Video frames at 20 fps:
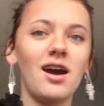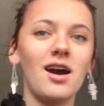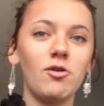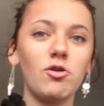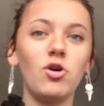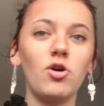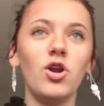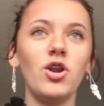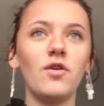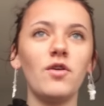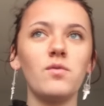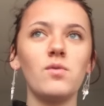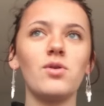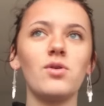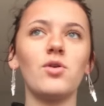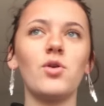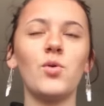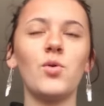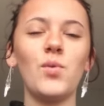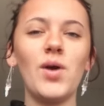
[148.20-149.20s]
I've got another
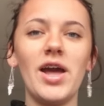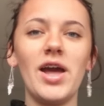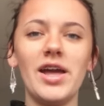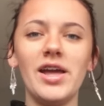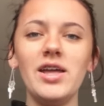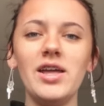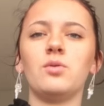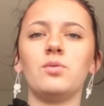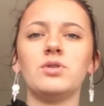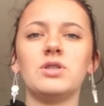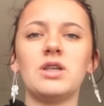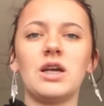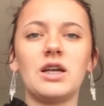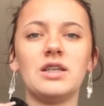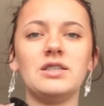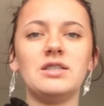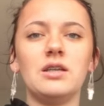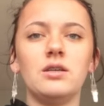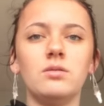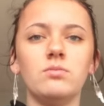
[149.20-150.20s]
one on the way. The other one's like
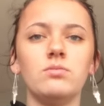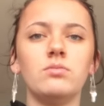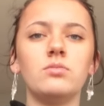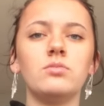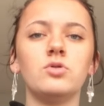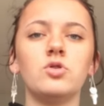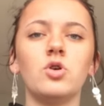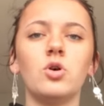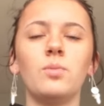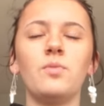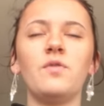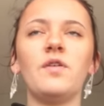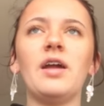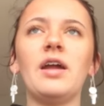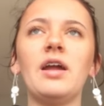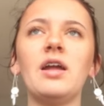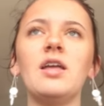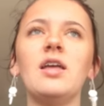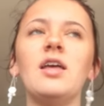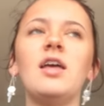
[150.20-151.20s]
a denim top
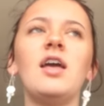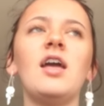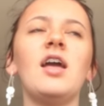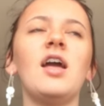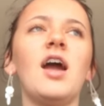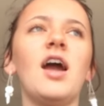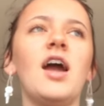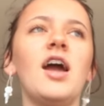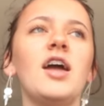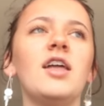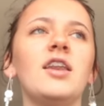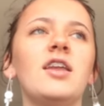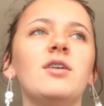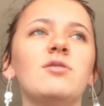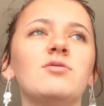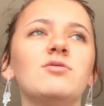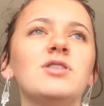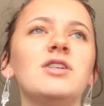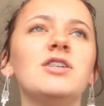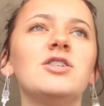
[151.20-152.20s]
thing. And
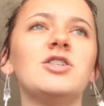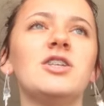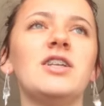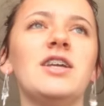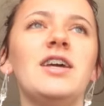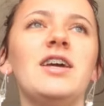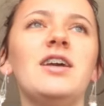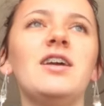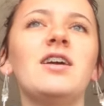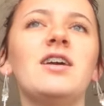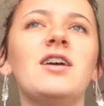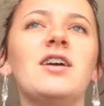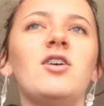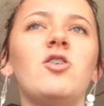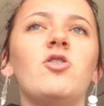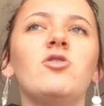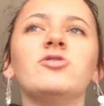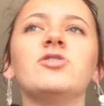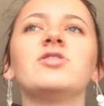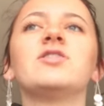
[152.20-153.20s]
it was literally
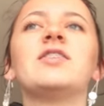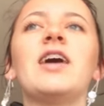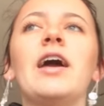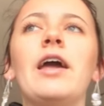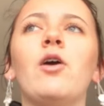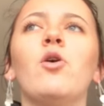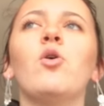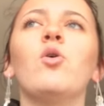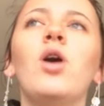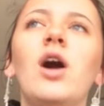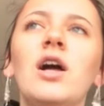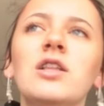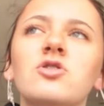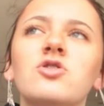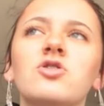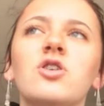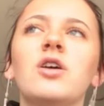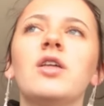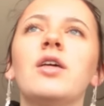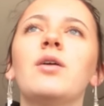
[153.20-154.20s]
on sale. And
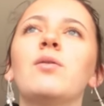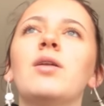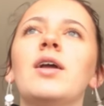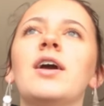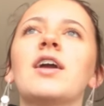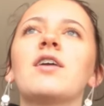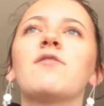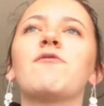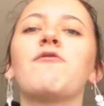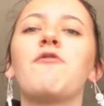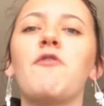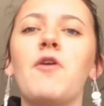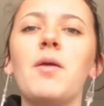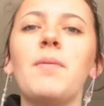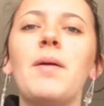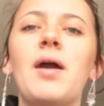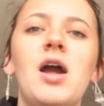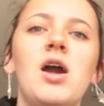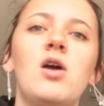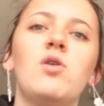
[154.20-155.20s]
so they were like
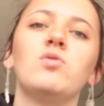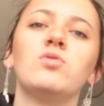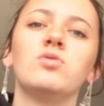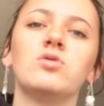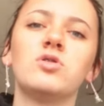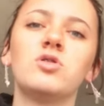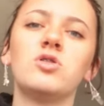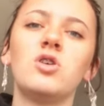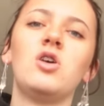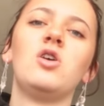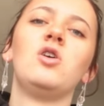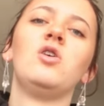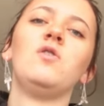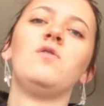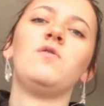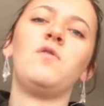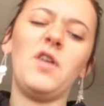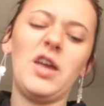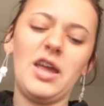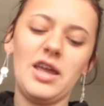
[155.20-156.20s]
£3
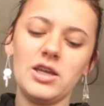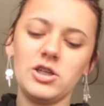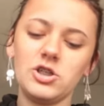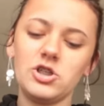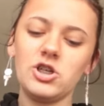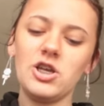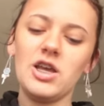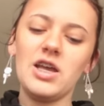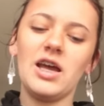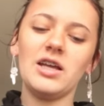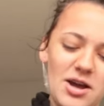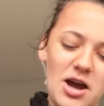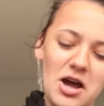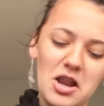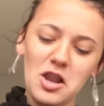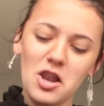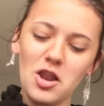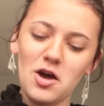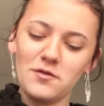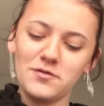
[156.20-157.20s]
for each.
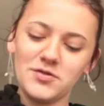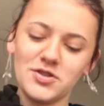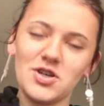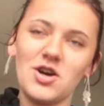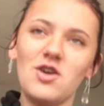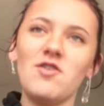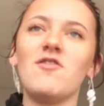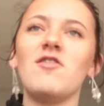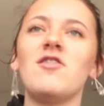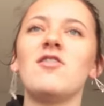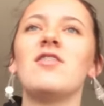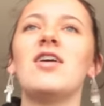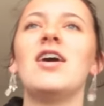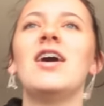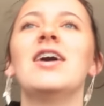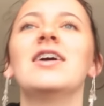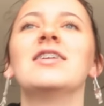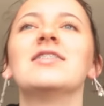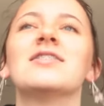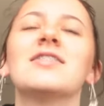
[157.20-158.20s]
I love Zara
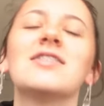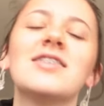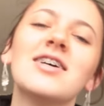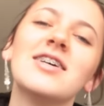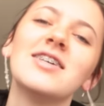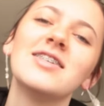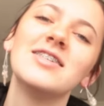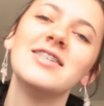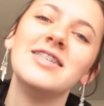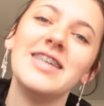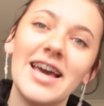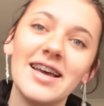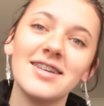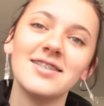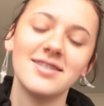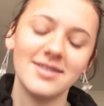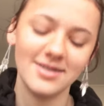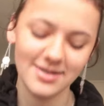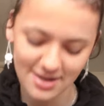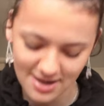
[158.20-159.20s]
and
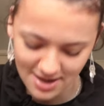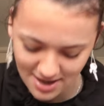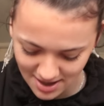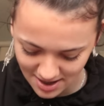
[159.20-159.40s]
yes.